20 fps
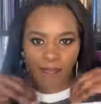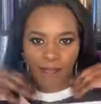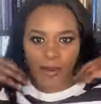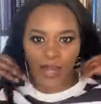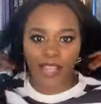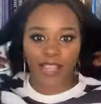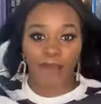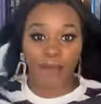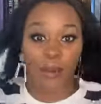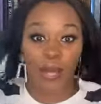
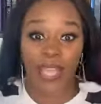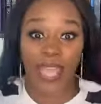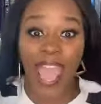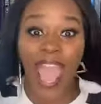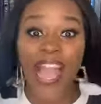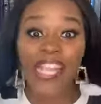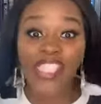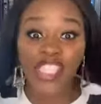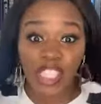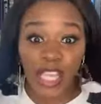But, but
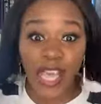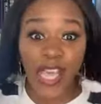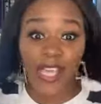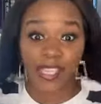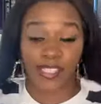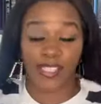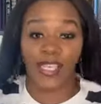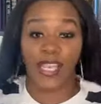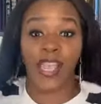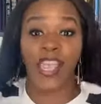catch
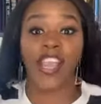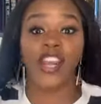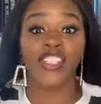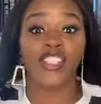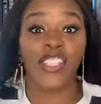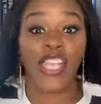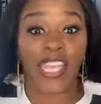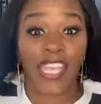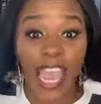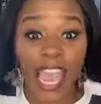this
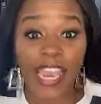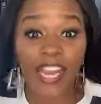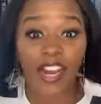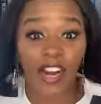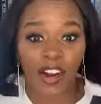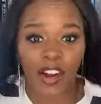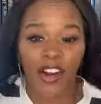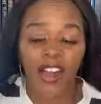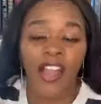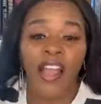here's the
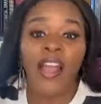kicker.